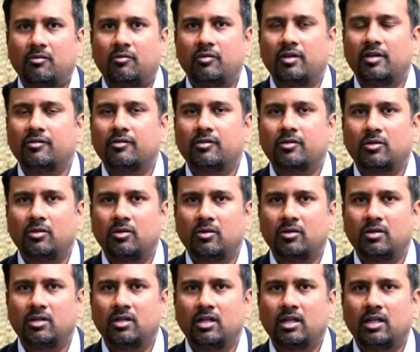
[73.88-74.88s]
we've
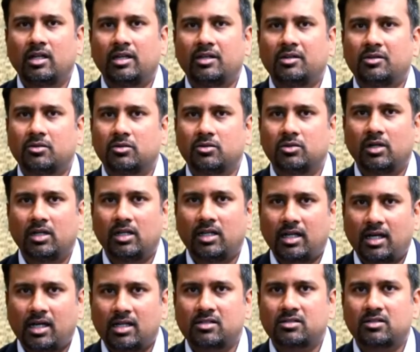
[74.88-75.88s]
grown into a
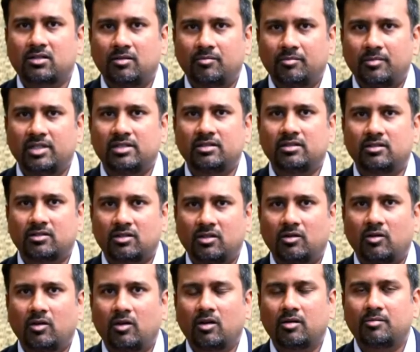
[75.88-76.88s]
large business
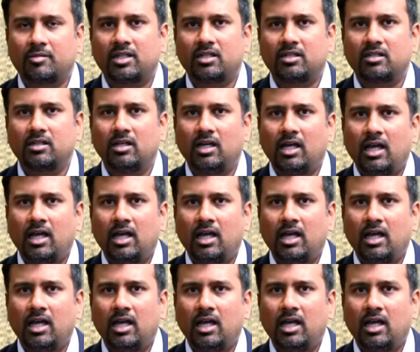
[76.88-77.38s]
conglomerate,